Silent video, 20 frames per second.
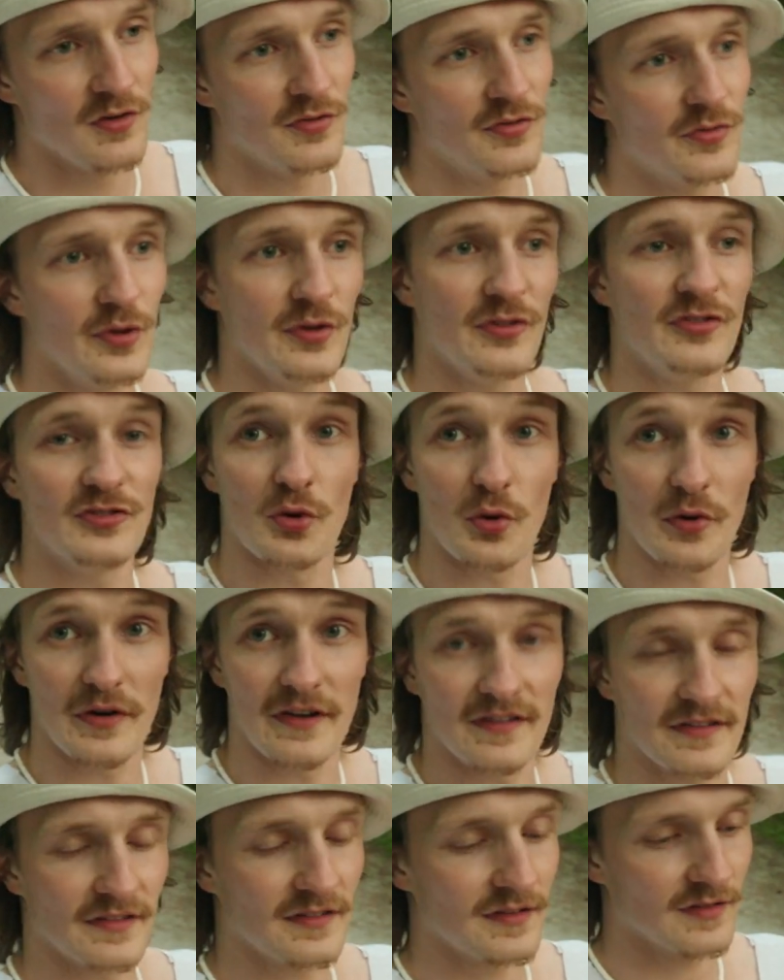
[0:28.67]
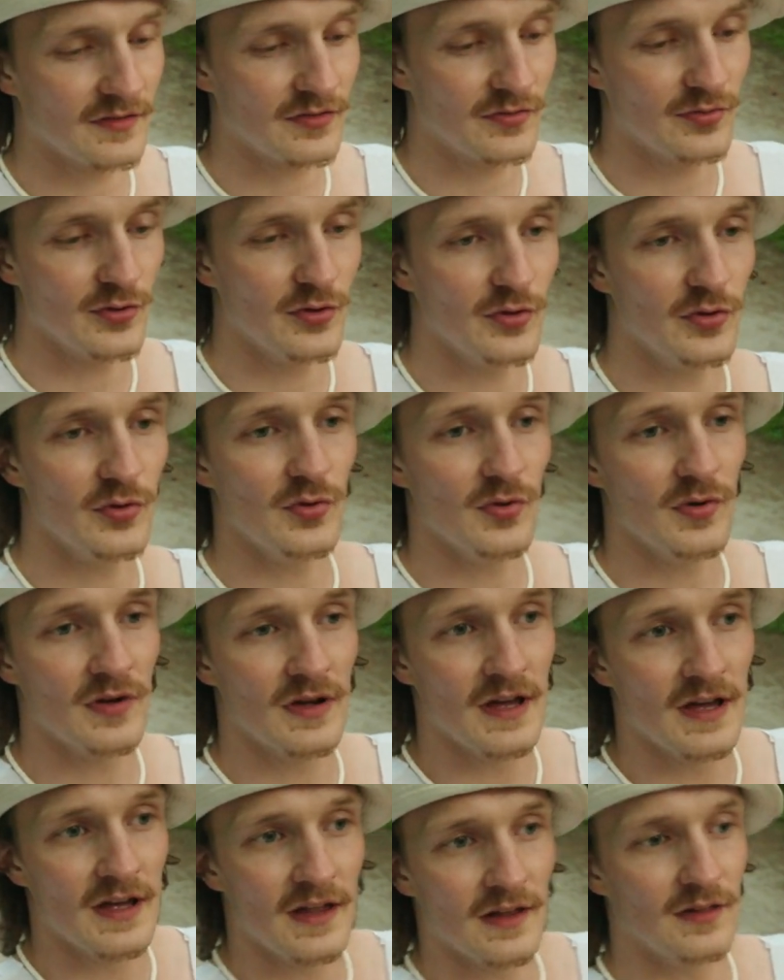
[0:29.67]
through stories, through
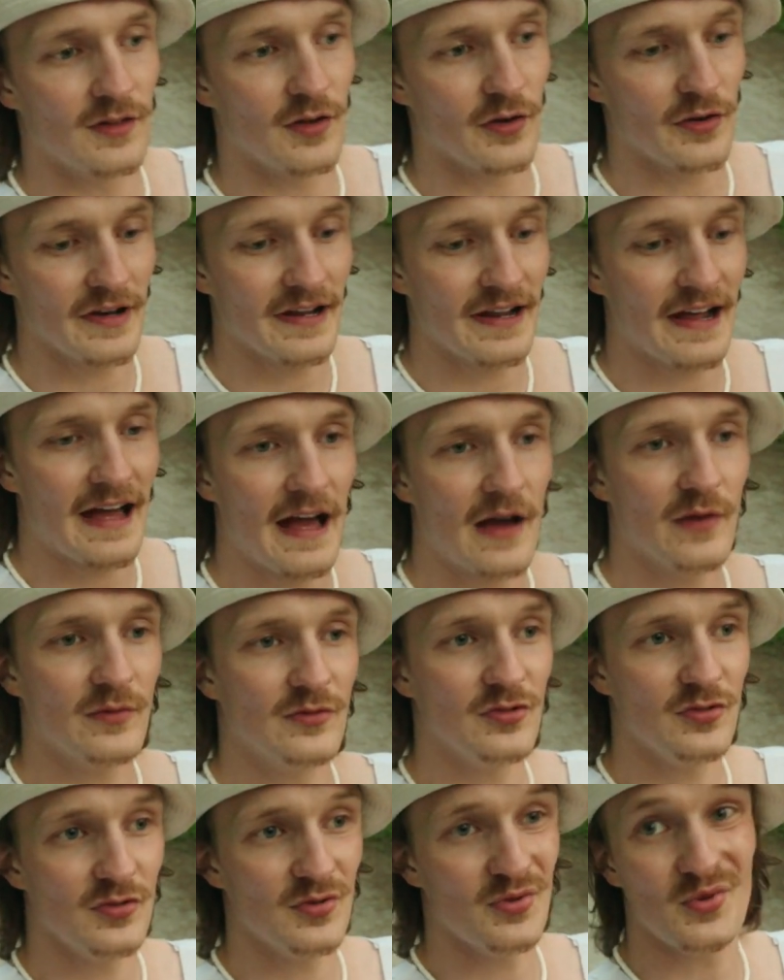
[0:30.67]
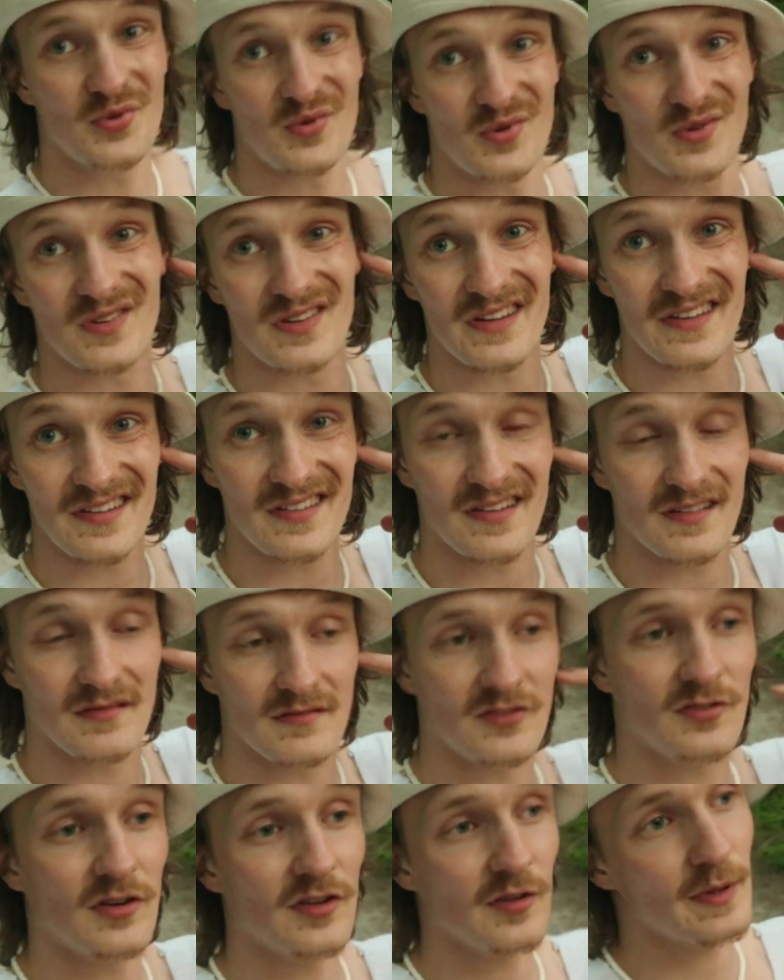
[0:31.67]
learning how to listen
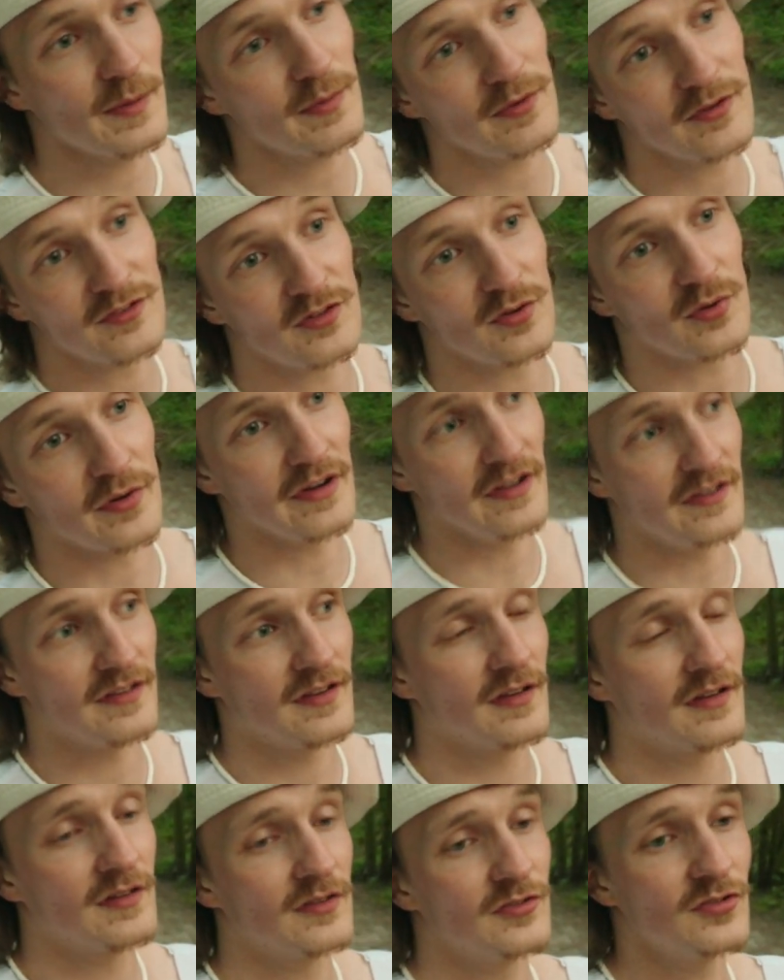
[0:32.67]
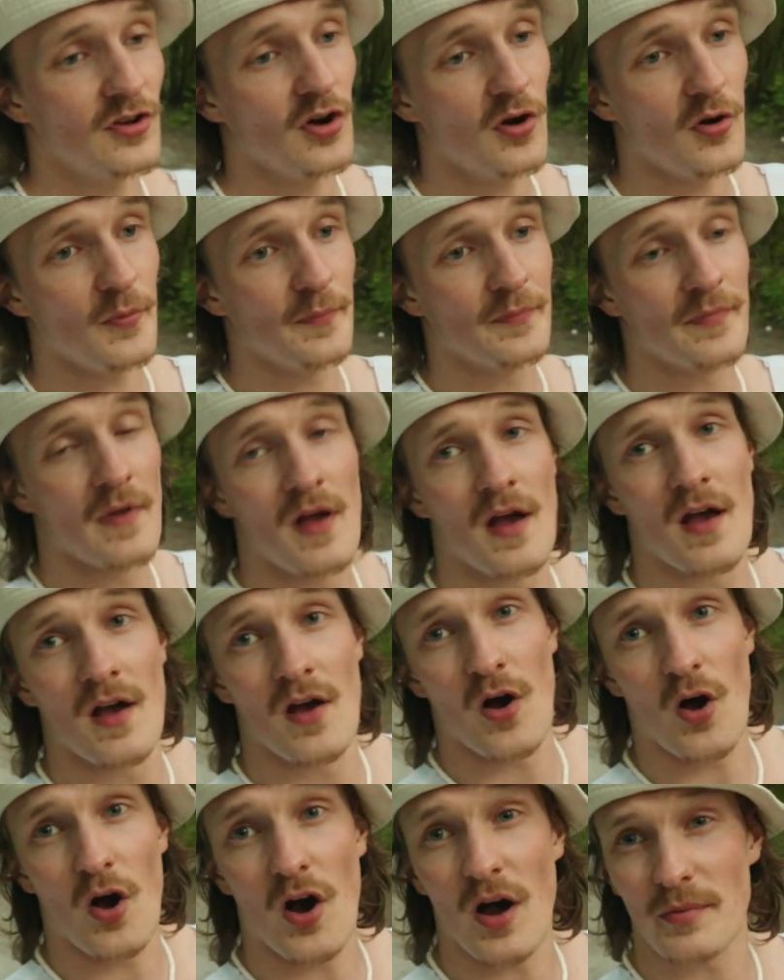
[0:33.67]
to other people's stories. So
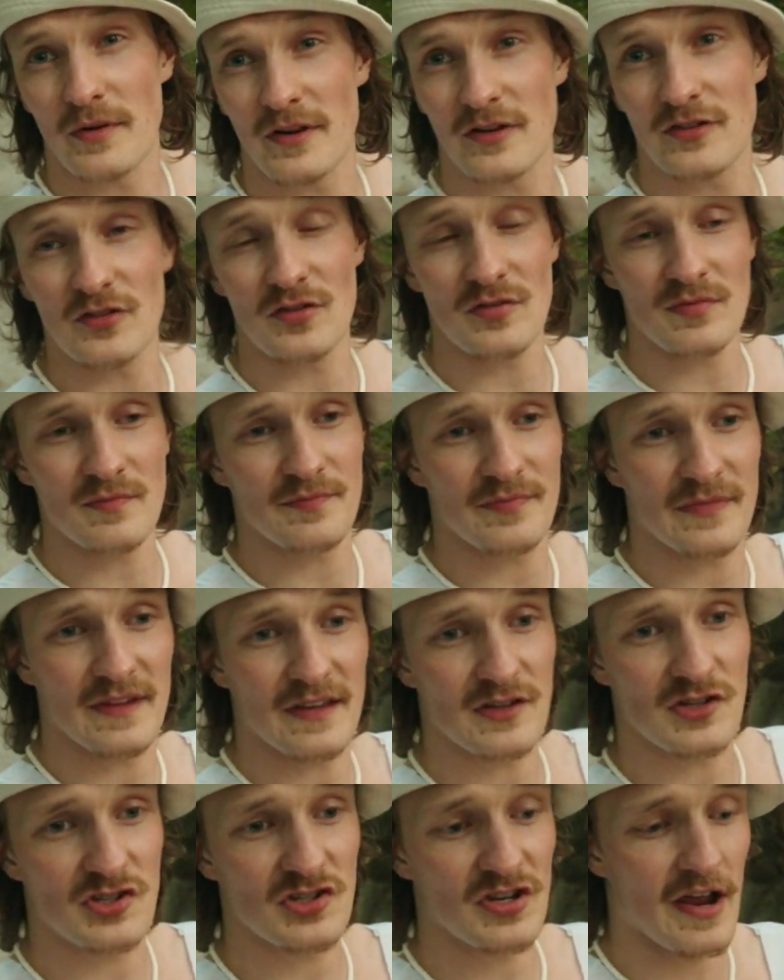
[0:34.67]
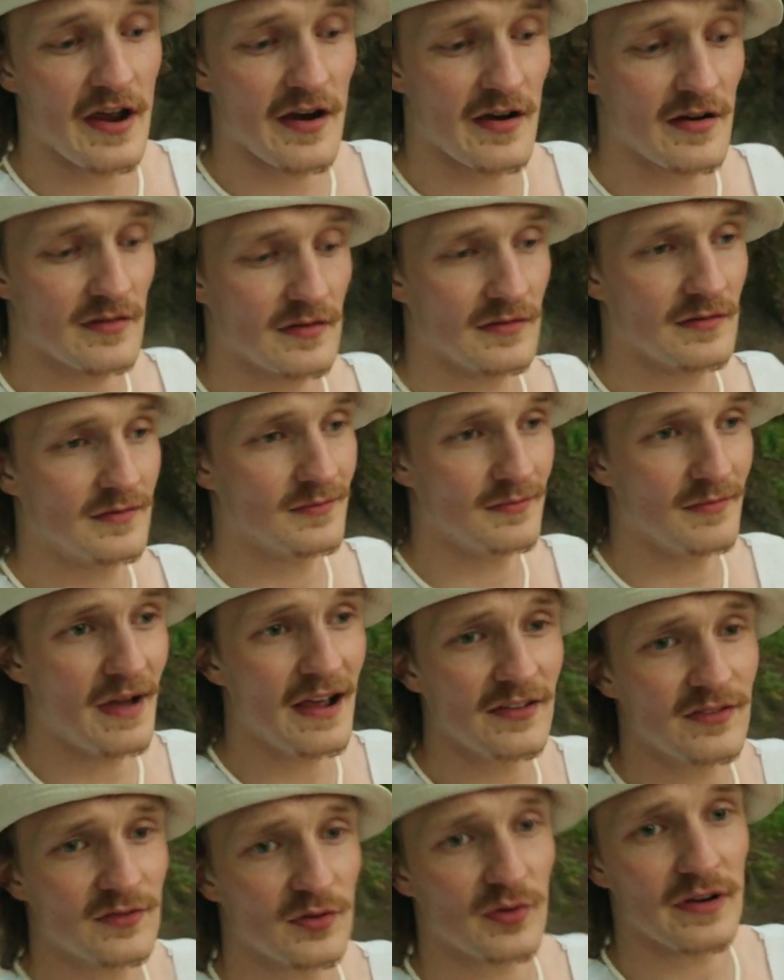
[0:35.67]
all I'm gonna do is share
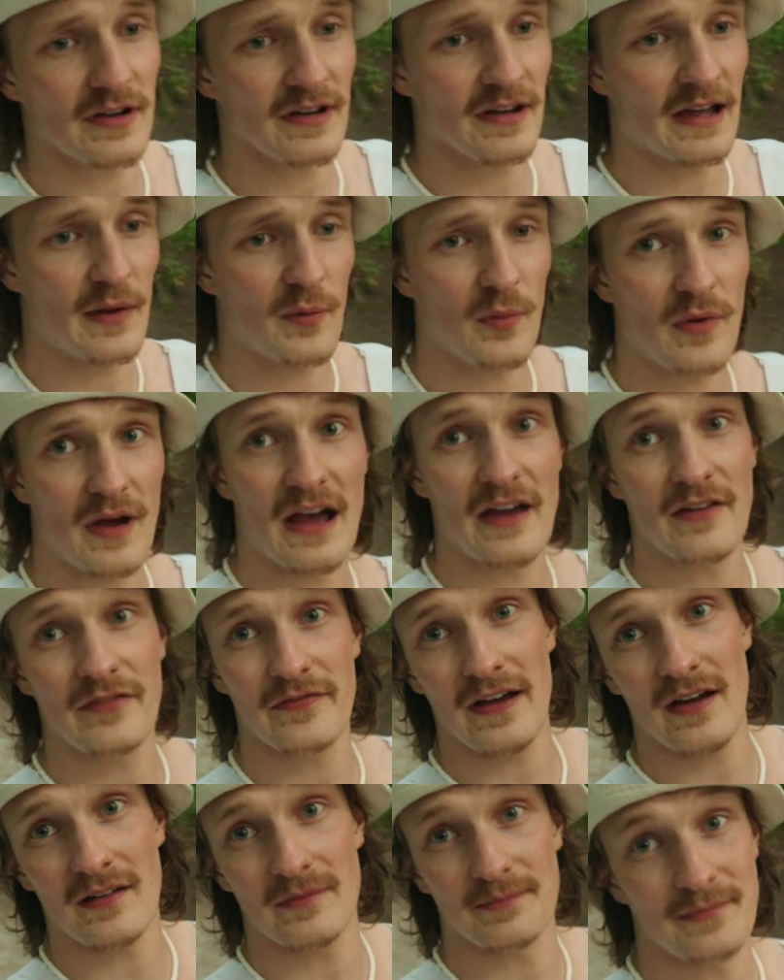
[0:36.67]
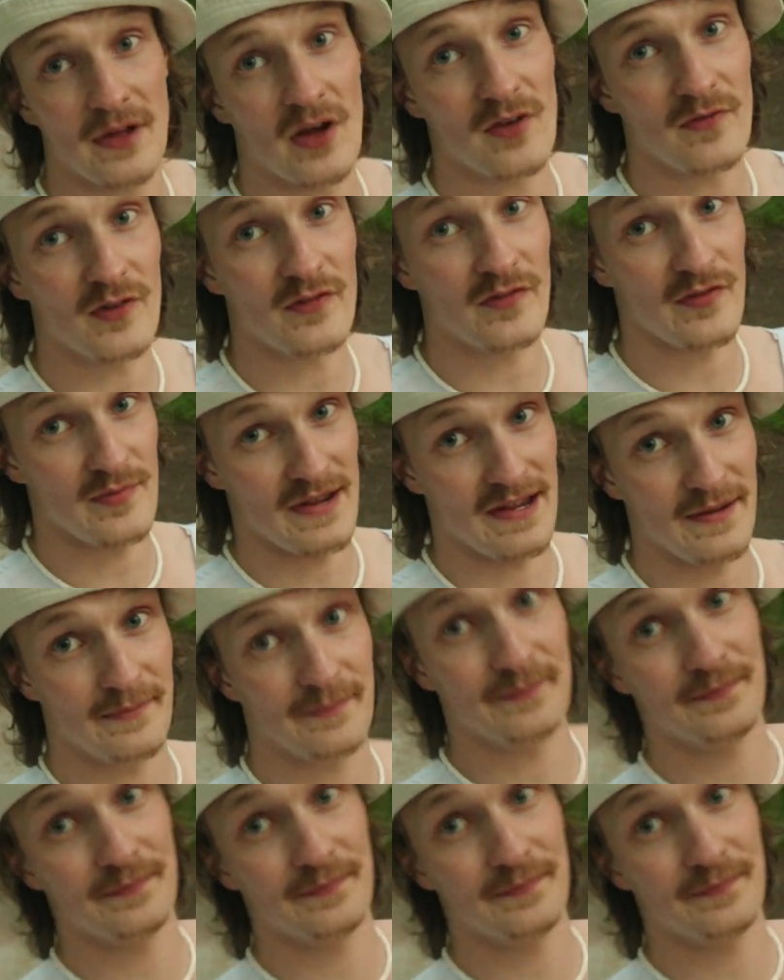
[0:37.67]
my story and what I found helpful for me.